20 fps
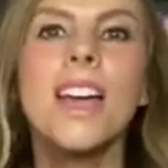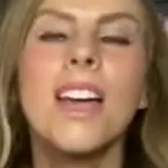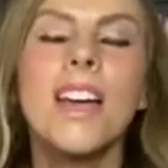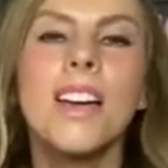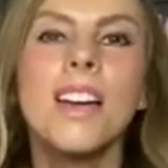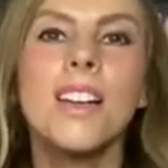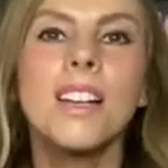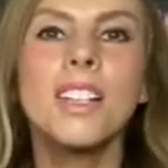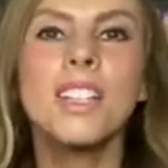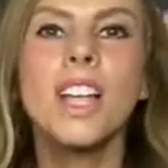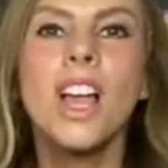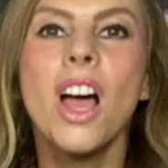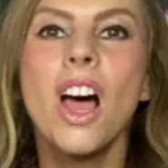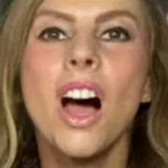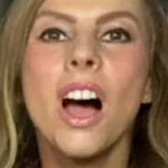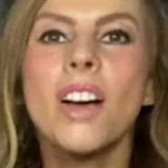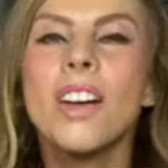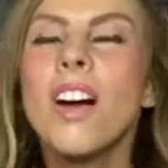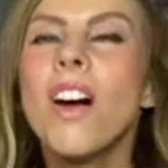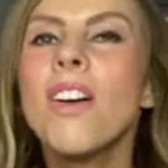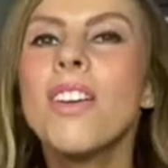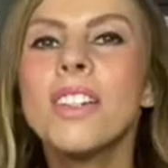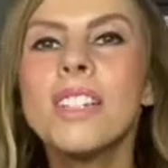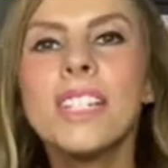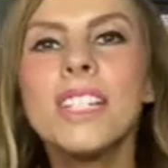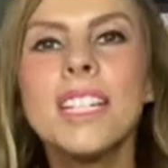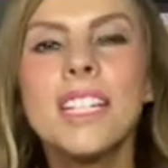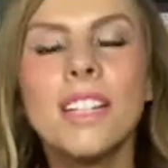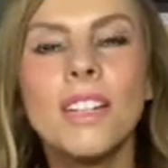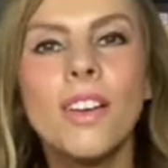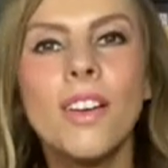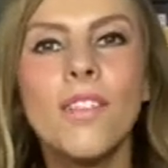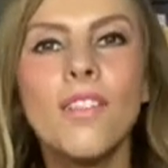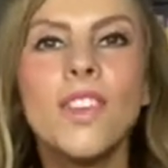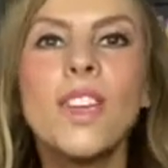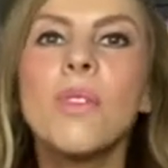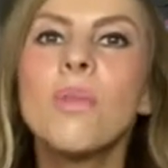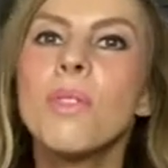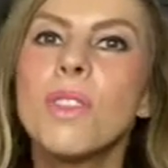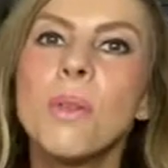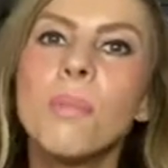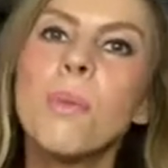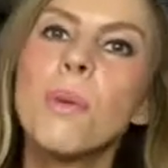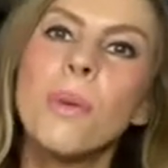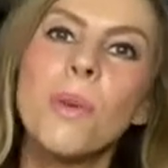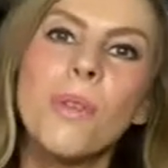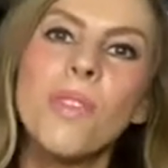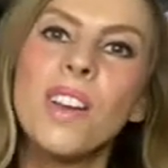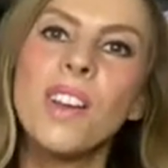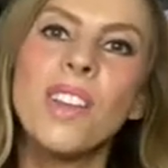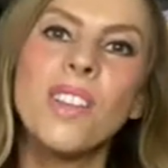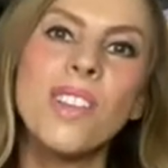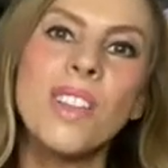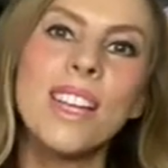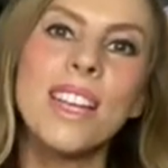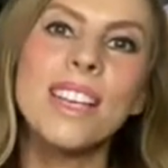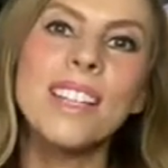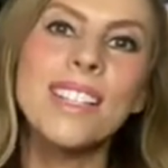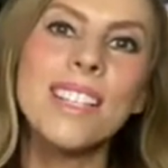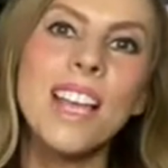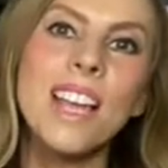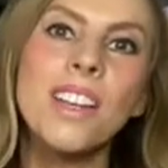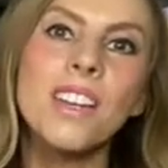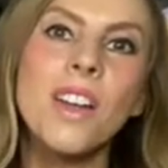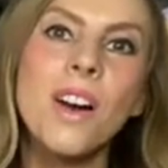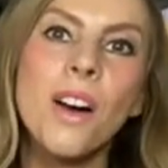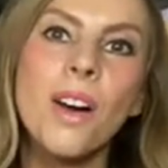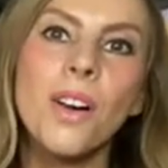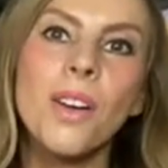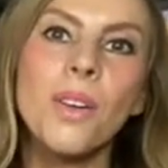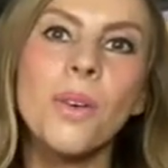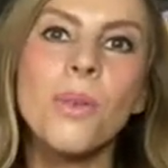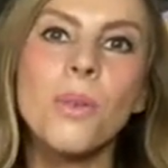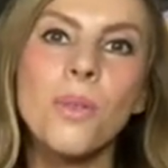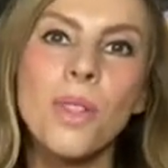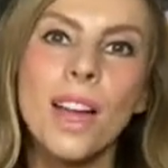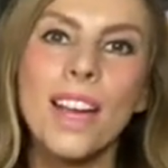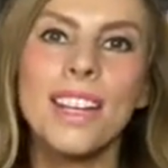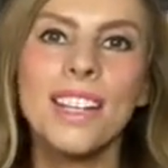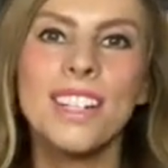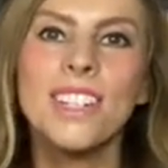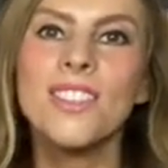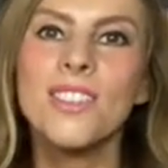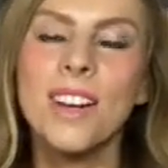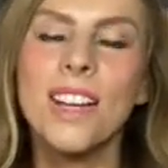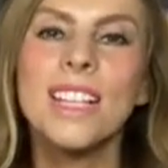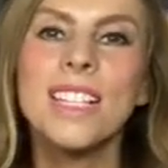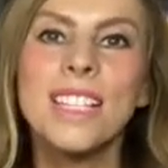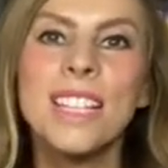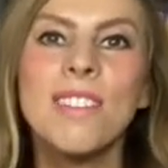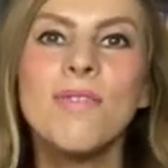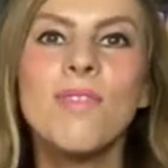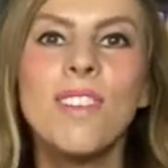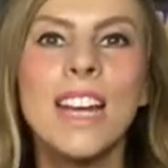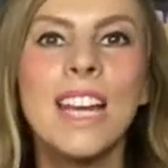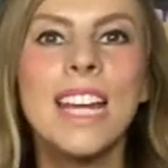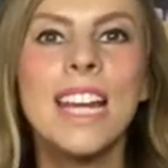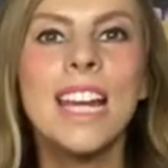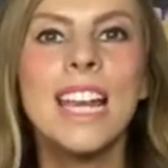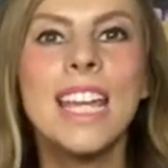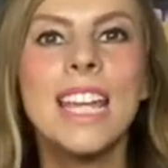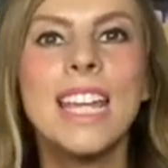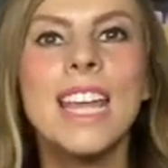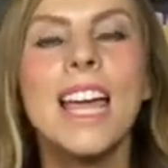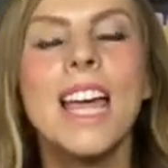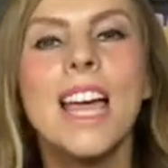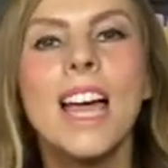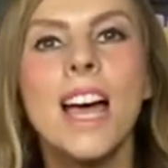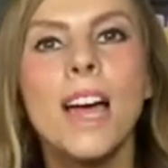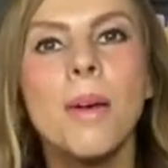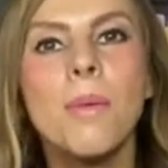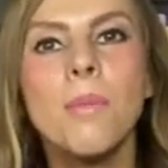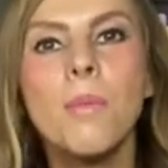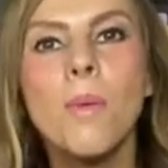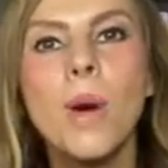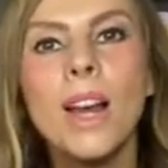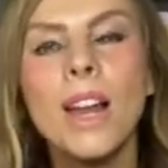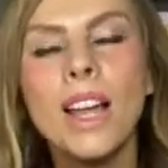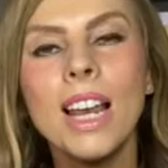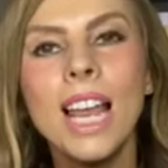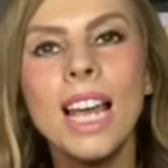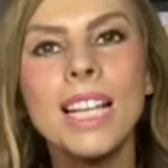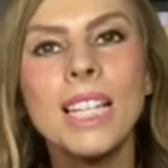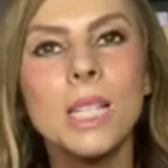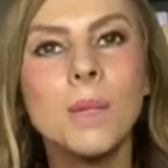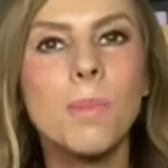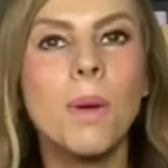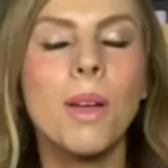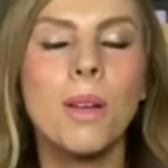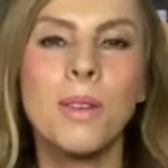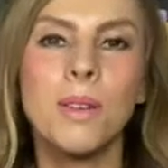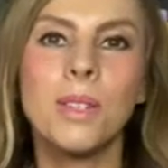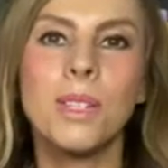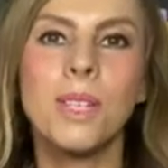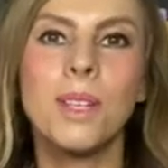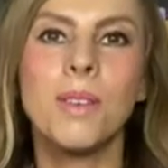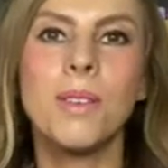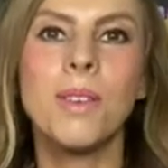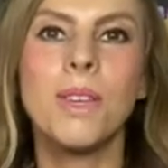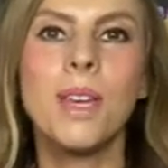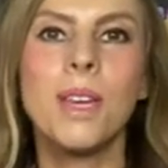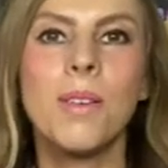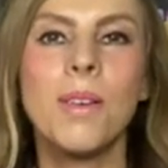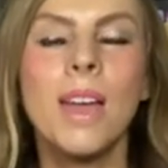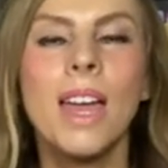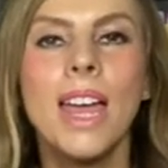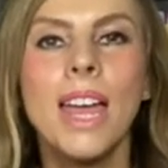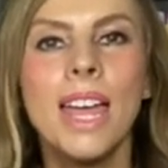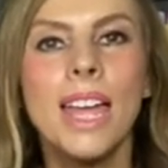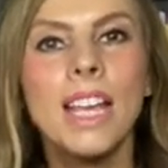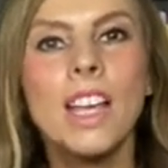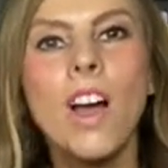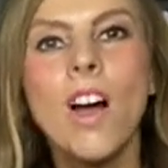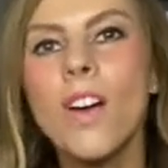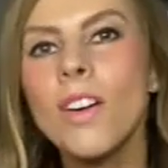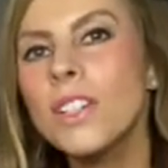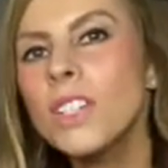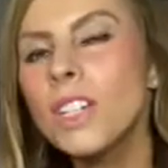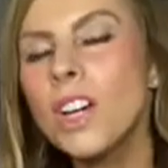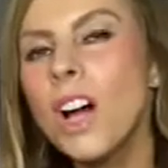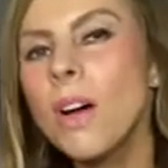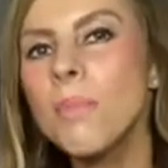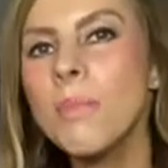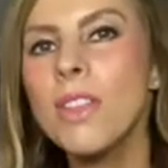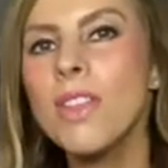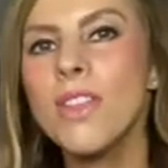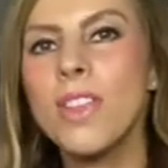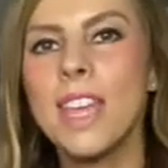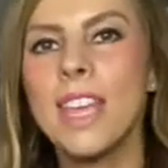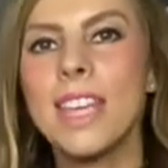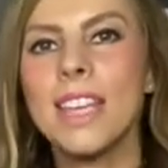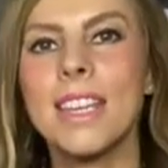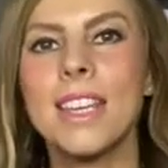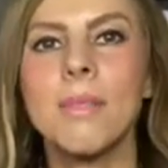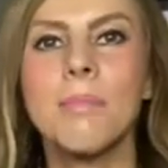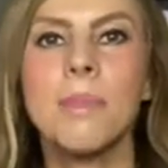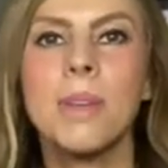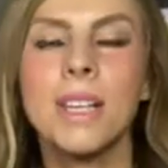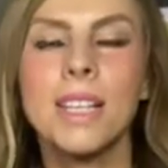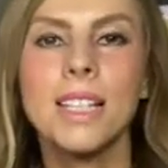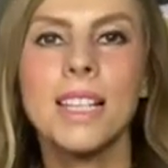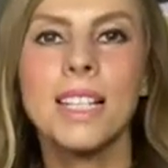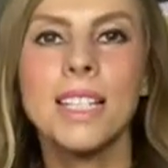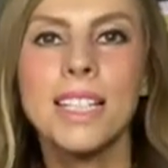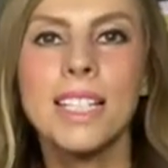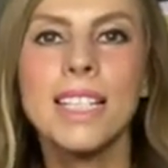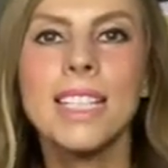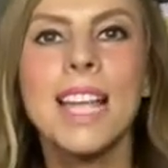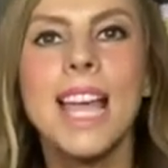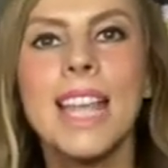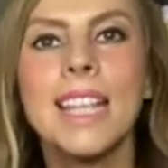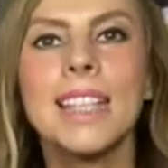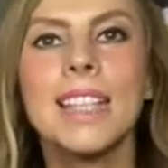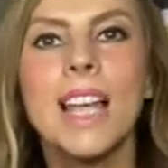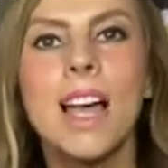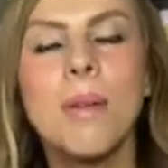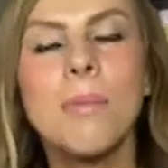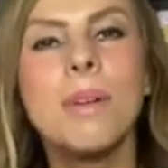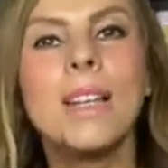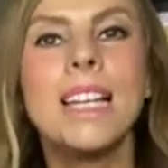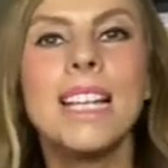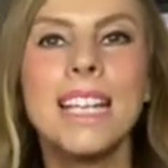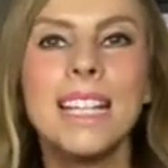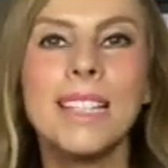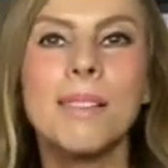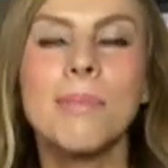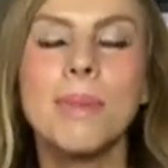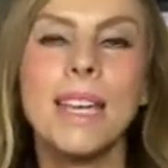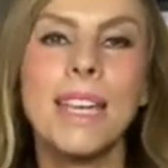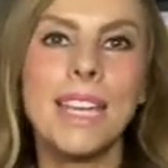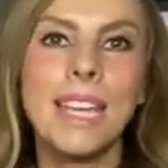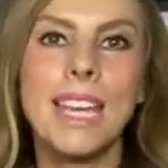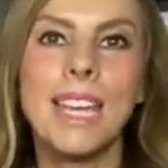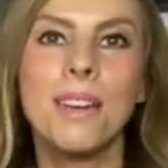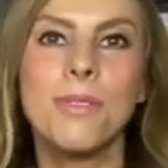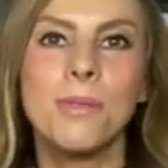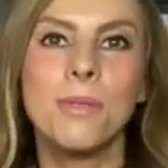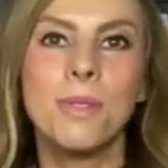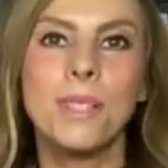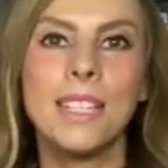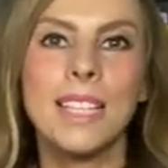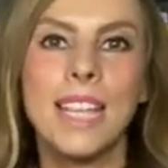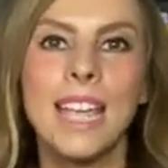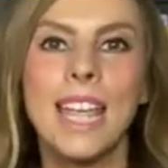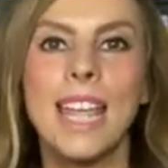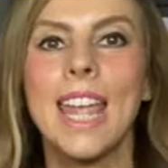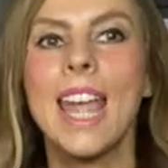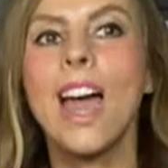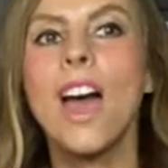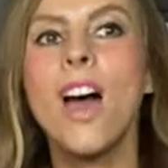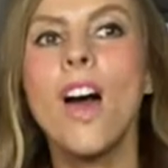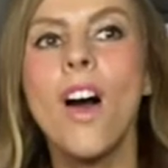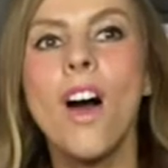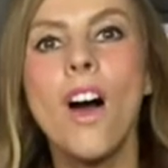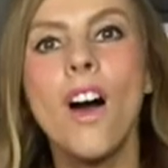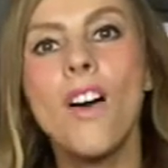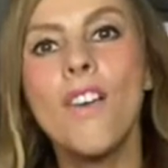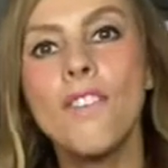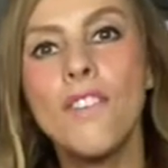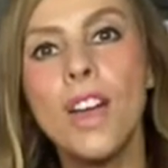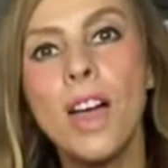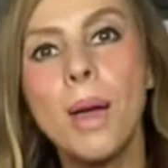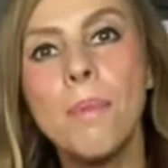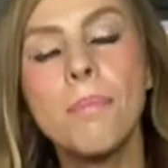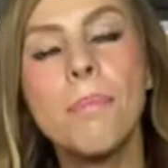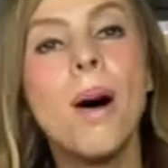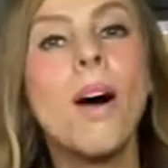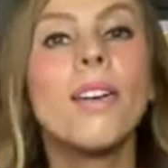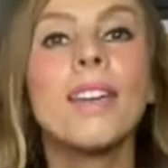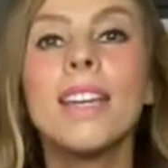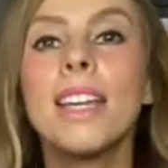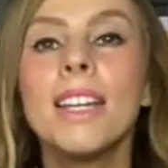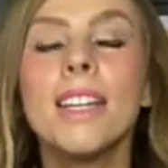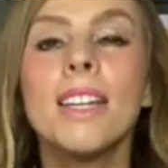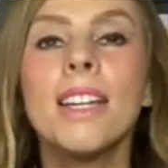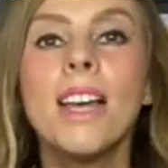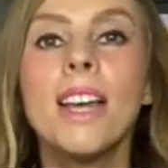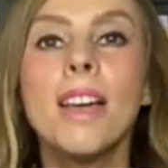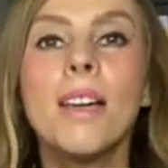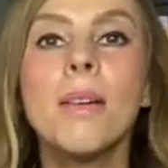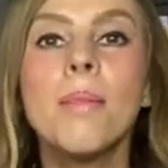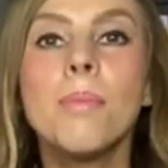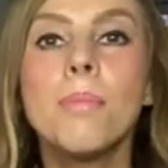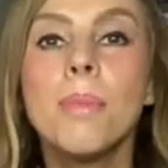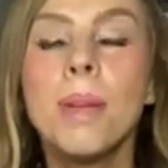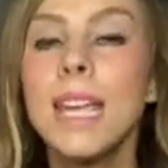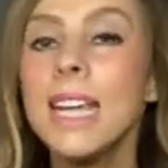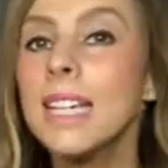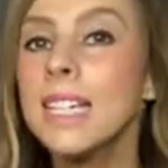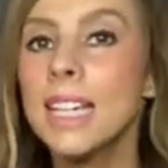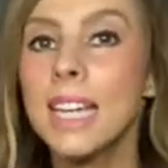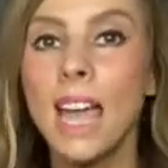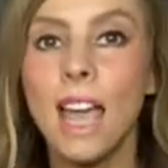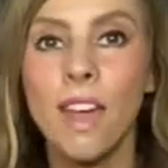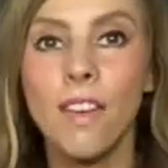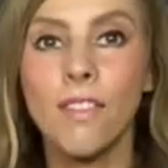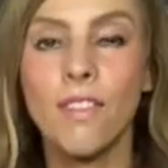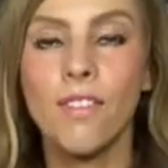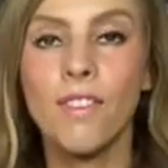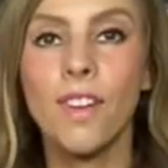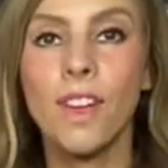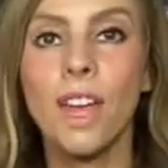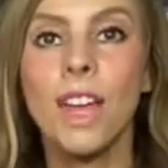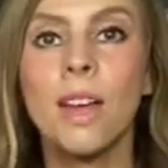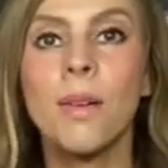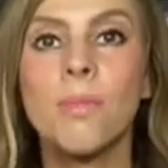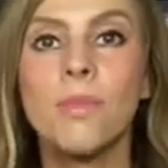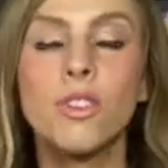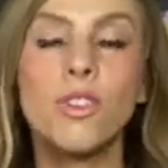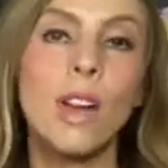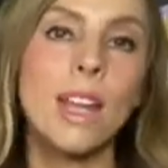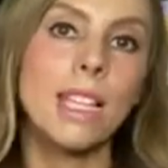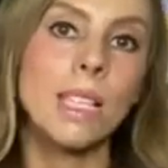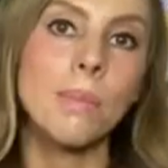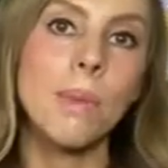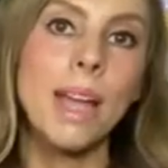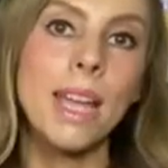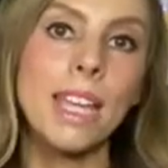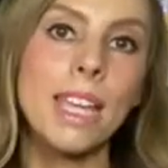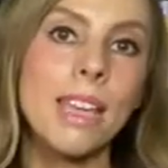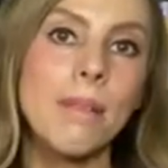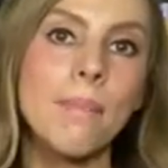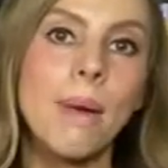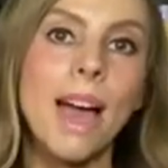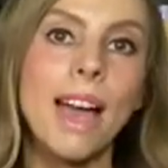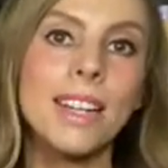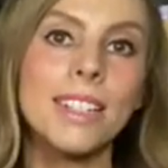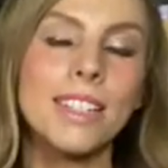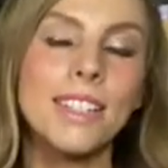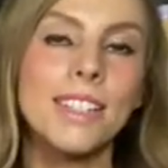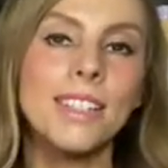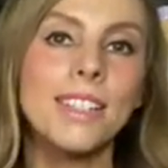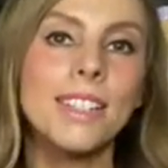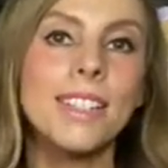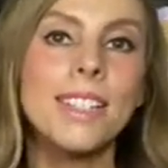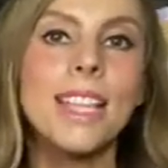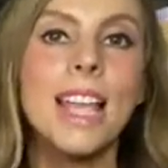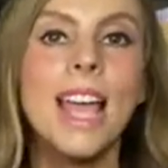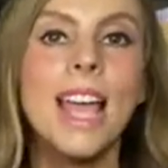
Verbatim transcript: because I kind of did a, a few of the boring things that are not all that interesting really. Uh, when I last spoke to you, it kind of got me thinking because I'd said that I'm a little bit guilty of uh, buying uh, PDF um, dressmaking patterns